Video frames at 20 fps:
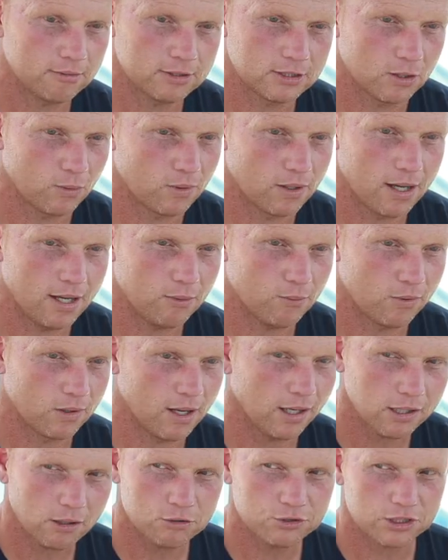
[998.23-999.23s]
So when
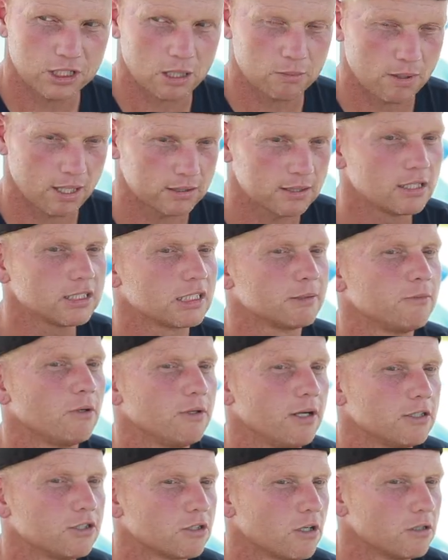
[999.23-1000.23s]
I go share my
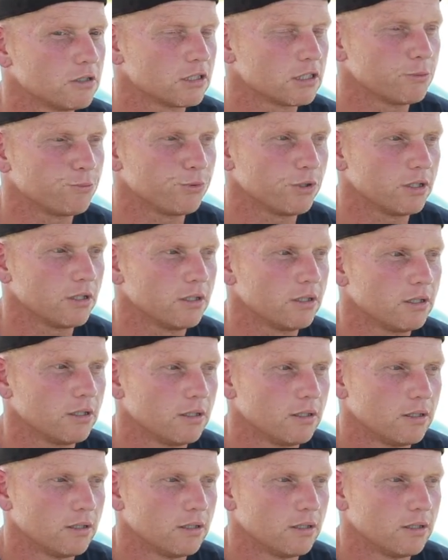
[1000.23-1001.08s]
testimony at church somewhere,